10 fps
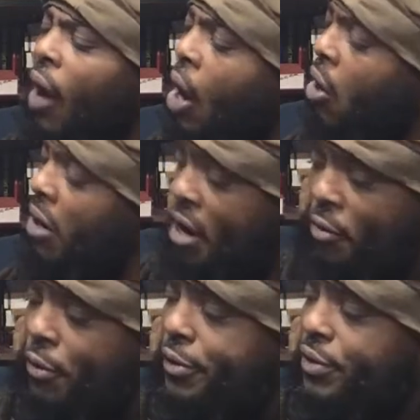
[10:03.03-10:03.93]
all
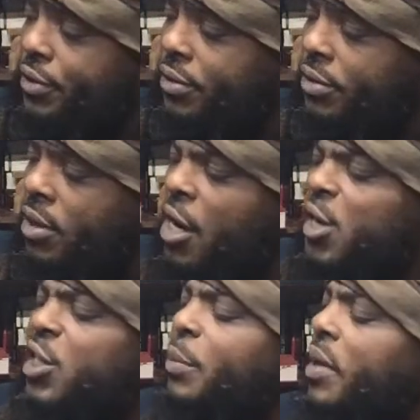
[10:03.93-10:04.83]
others.
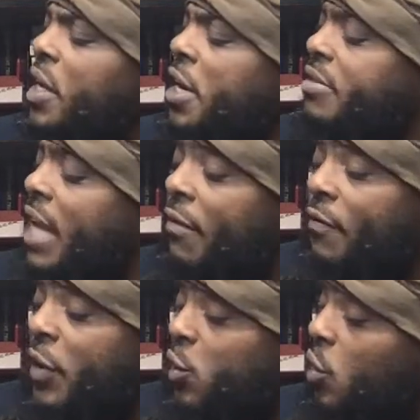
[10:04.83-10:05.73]
She believes that
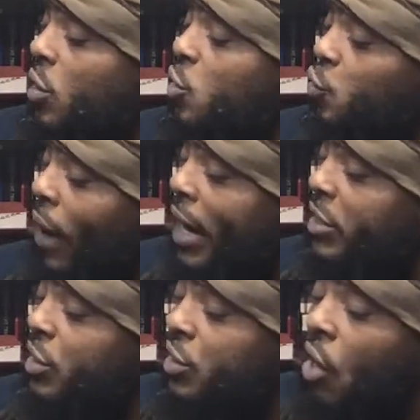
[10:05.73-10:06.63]
physical
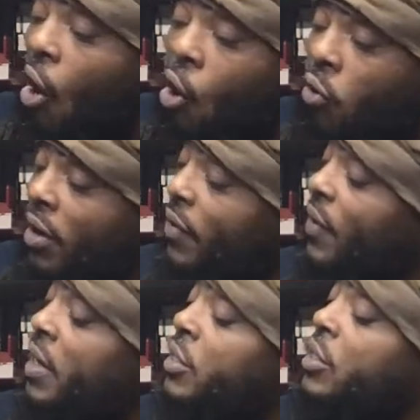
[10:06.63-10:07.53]
attraction is the only
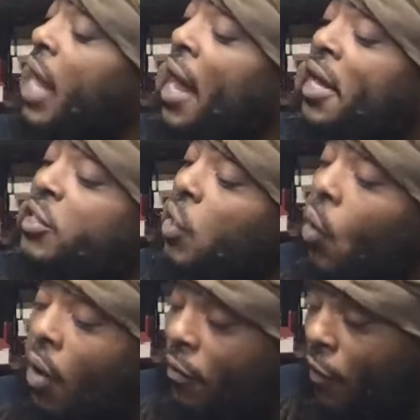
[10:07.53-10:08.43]
thing she has
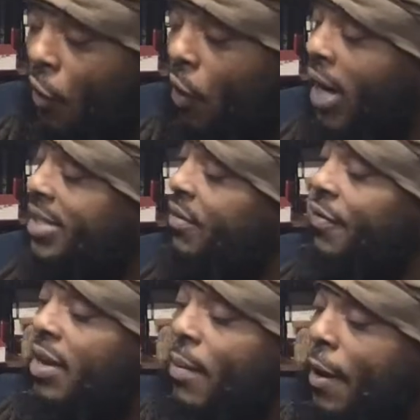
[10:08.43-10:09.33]
going for her as a
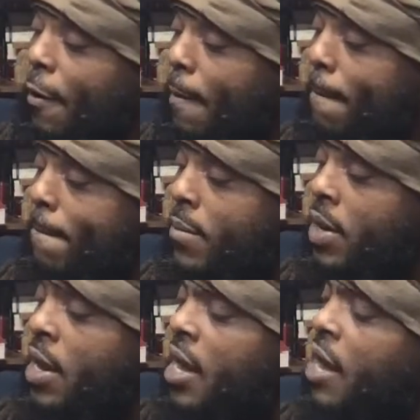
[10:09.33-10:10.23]
female.
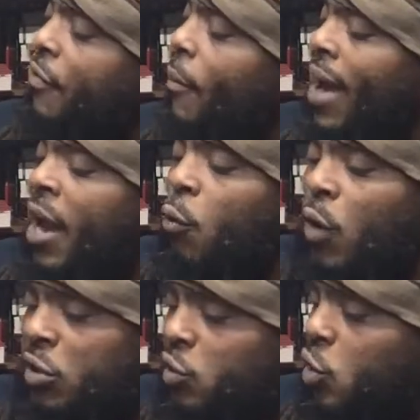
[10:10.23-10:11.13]
If a man
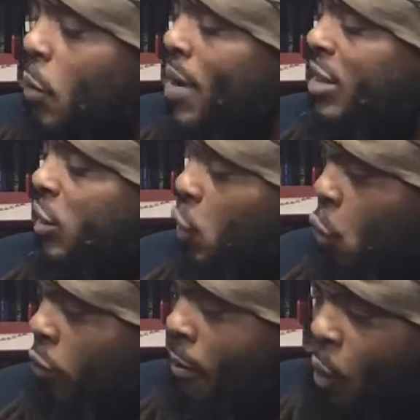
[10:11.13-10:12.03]
whistles or makes
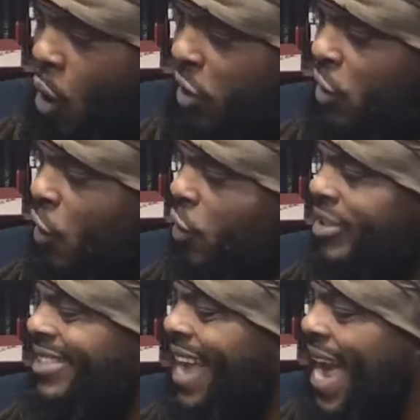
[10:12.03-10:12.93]
lewd remarks at her,
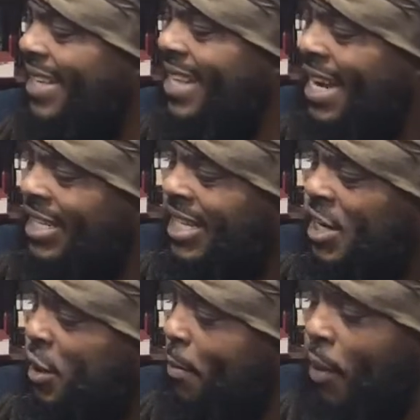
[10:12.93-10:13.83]
she acts like she
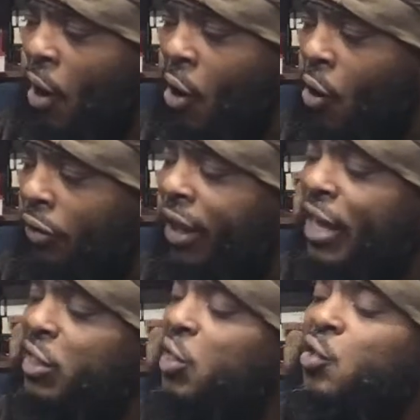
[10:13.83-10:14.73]
is appalled,
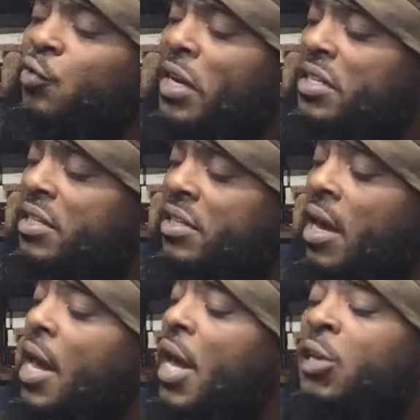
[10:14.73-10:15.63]
yet she dresses
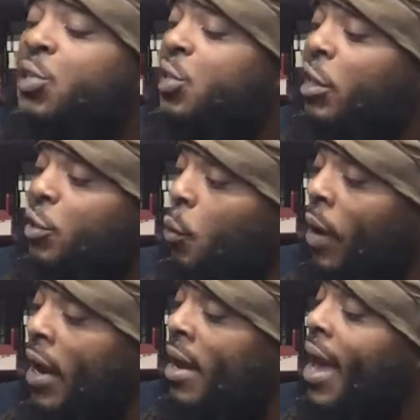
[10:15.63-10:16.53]
in such a
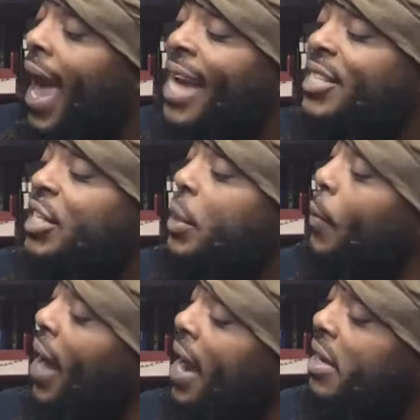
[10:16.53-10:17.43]
way as to
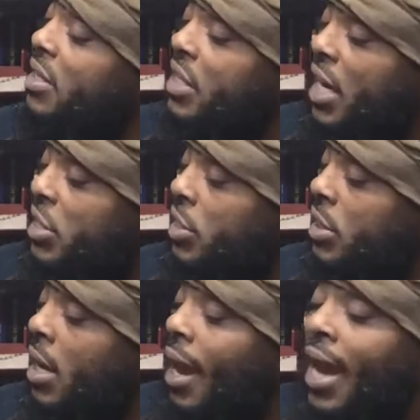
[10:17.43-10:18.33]
demand
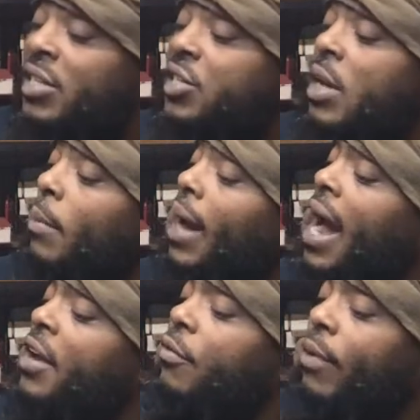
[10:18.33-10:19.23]
attention and some
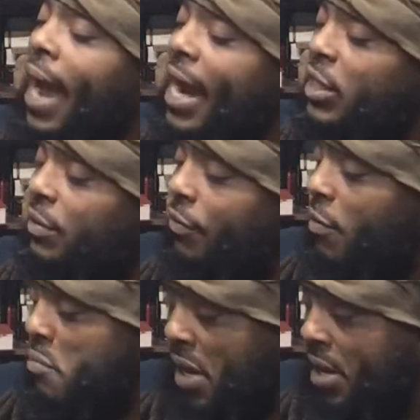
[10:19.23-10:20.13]
kind of reaction
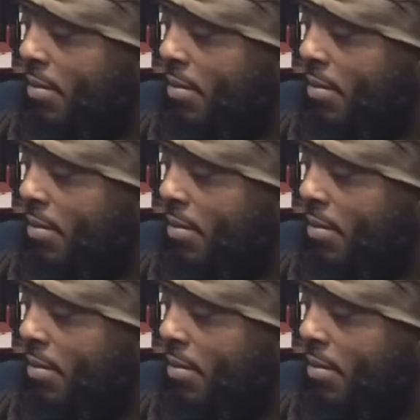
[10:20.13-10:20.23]
from men.